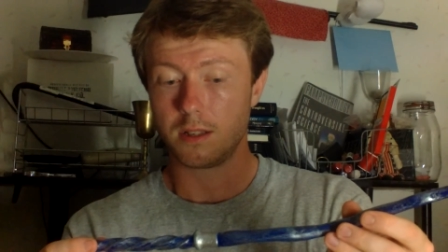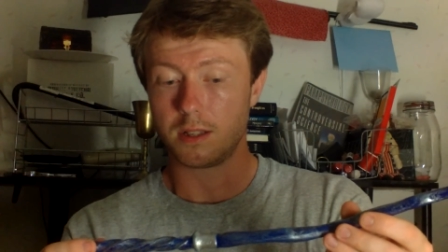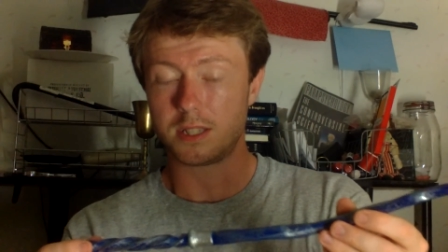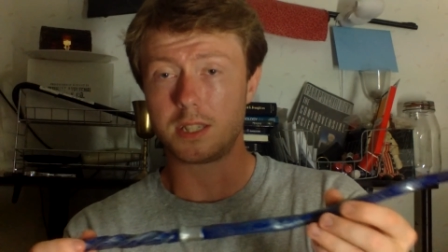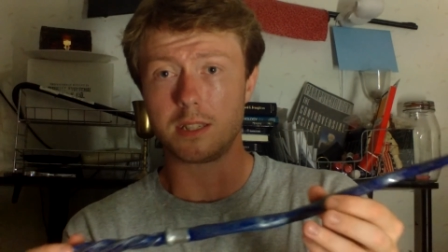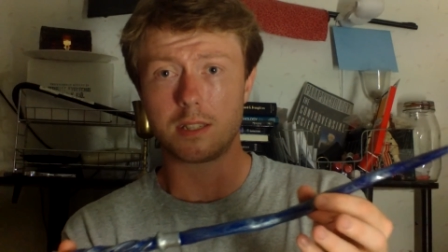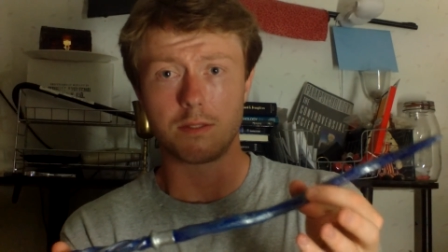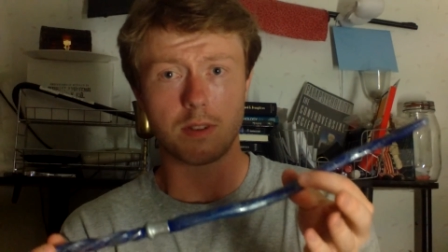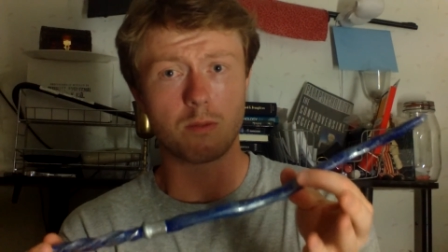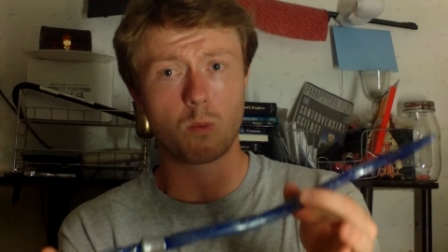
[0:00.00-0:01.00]
the sense
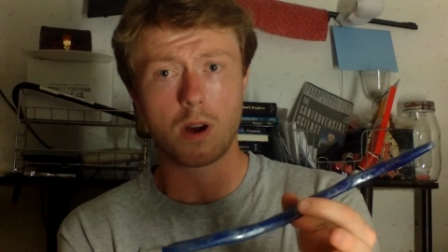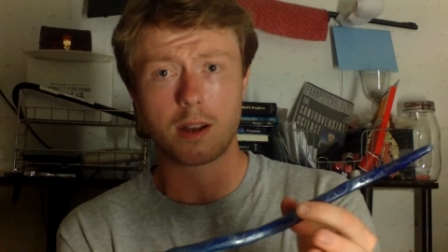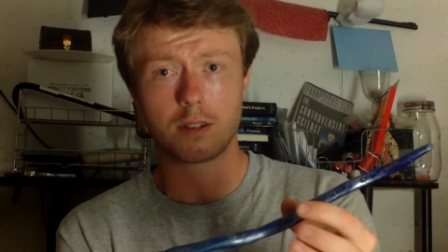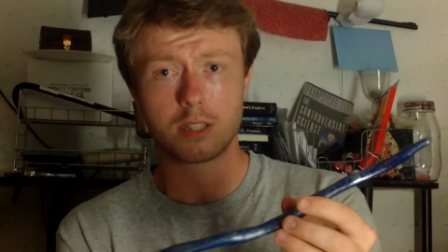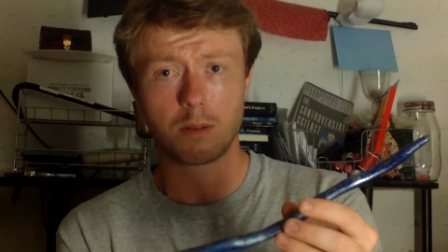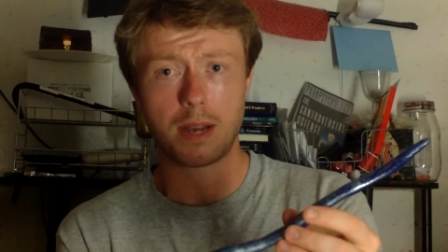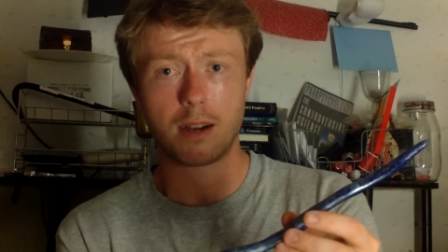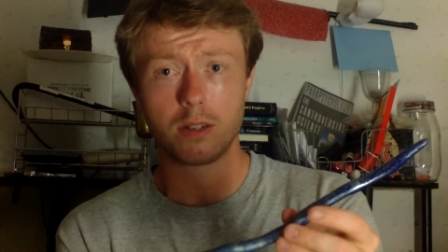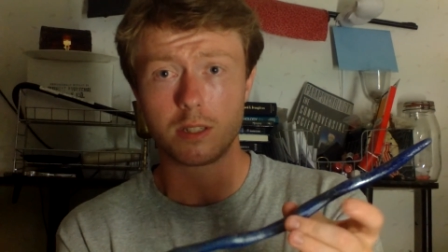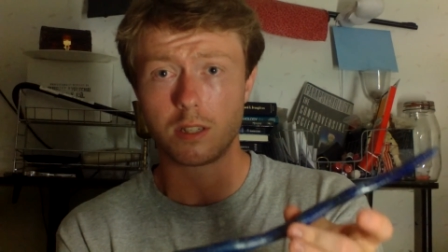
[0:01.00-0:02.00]
of, of water
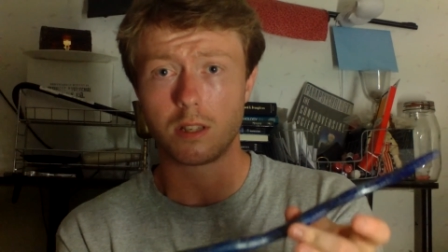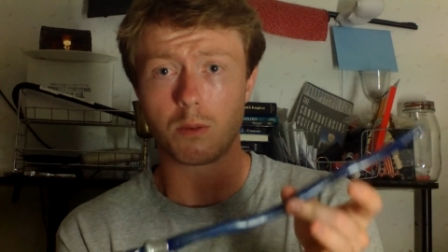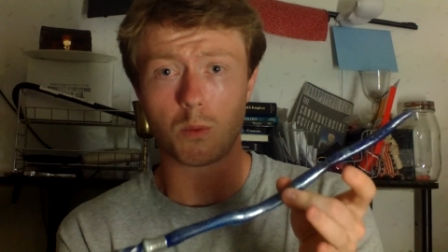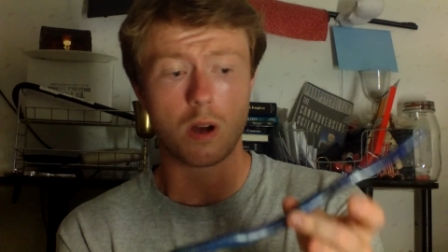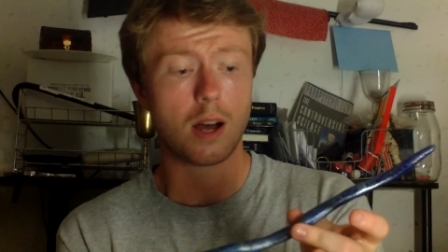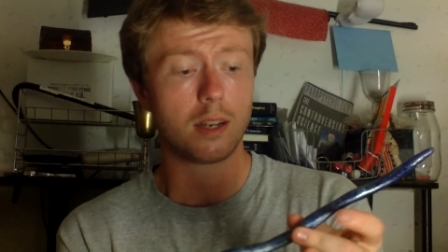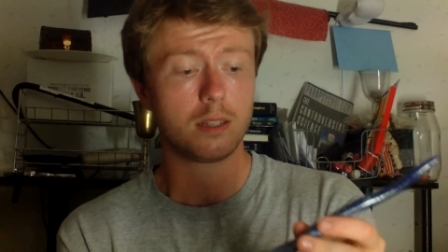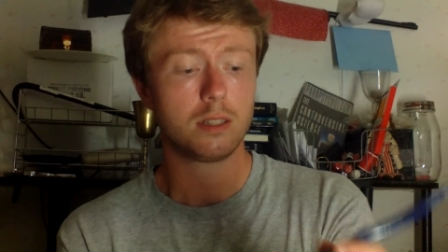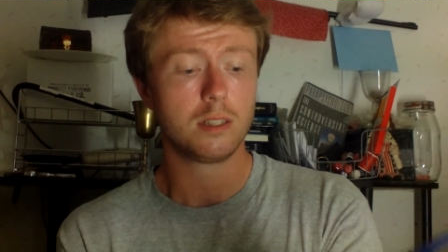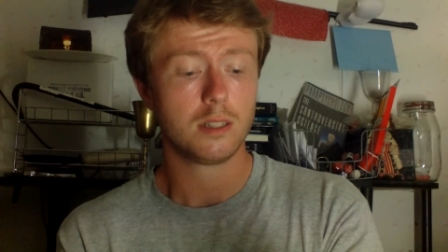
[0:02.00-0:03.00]
somehow into the wand.